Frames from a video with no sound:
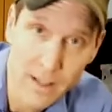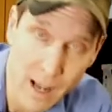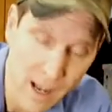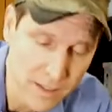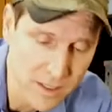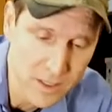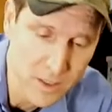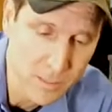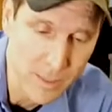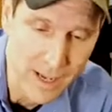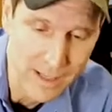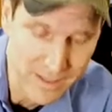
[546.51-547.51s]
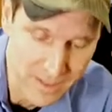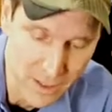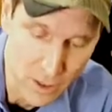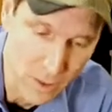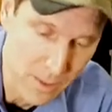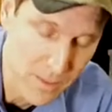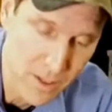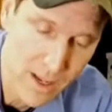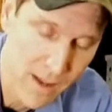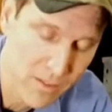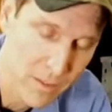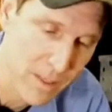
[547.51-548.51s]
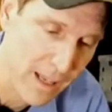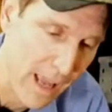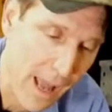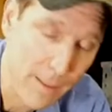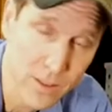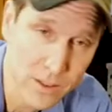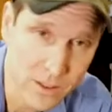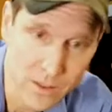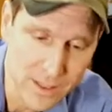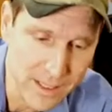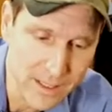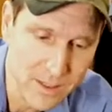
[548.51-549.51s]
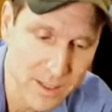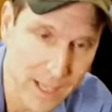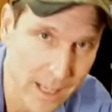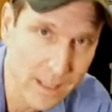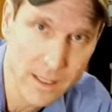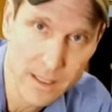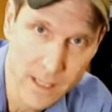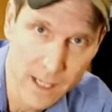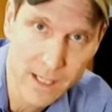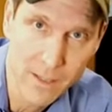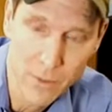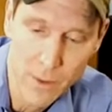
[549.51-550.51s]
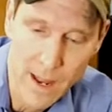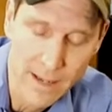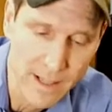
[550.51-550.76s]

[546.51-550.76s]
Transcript: I suspect no. I mean, you'd have to be absolutely insanely lucky for that to